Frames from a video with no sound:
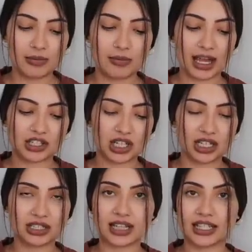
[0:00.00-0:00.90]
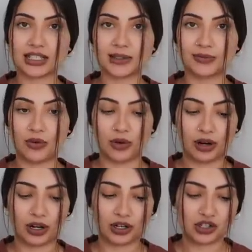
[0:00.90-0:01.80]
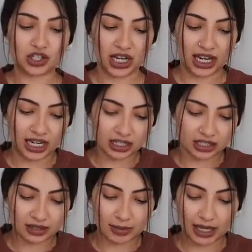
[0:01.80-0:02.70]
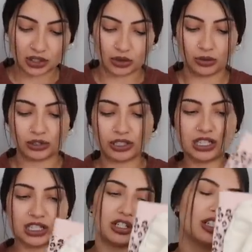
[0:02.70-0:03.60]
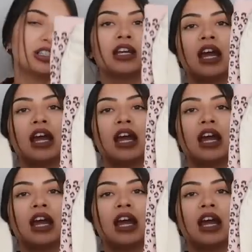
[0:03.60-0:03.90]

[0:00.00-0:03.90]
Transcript: matching sets for Jade to match her older sisters,